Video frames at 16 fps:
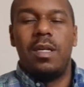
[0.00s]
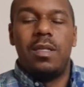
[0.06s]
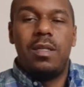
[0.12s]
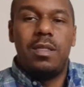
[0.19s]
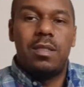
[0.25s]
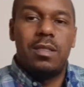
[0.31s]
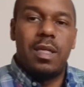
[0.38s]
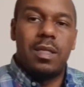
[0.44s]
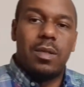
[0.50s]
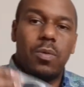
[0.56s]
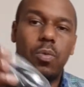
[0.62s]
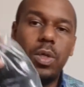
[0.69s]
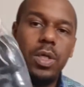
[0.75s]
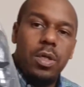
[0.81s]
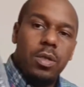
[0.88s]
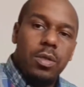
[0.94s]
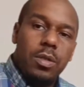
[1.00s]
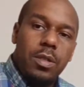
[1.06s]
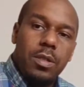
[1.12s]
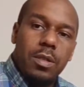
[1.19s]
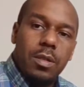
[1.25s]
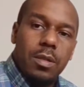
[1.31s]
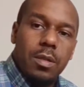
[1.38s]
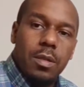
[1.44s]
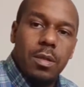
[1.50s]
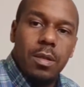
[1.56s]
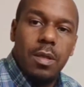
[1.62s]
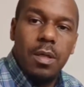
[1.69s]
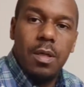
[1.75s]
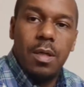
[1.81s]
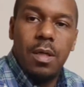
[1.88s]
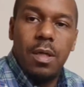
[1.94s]
Like the wheels.
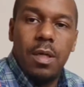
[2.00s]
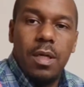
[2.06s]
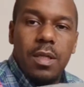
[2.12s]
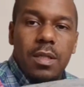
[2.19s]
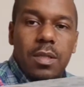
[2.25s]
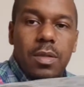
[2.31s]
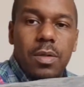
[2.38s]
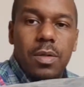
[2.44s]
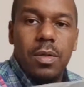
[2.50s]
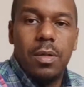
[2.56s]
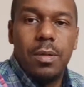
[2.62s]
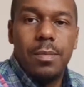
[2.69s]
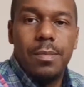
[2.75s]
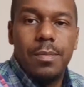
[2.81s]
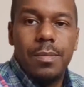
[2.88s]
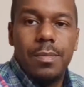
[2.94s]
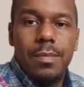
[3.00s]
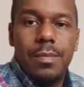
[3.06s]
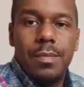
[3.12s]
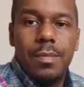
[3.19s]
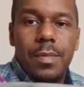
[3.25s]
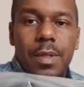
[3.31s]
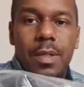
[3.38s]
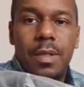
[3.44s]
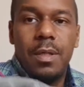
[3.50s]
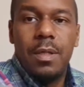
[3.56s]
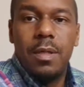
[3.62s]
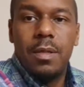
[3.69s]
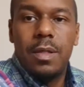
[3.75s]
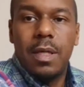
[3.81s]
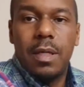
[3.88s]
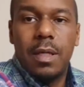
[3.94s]
That's cool. Like
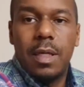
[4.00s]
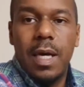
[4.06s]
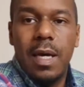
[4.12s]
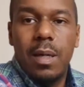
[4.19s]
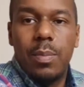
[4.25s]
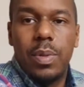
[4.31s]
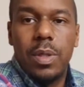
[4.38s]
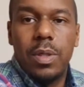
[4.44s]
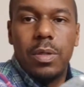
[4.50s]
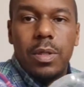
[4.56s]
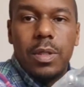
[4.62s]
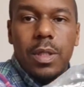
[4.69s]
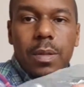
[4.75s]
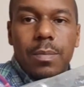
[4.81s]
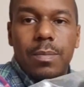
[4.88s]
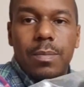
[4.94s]
a caterpillar or something.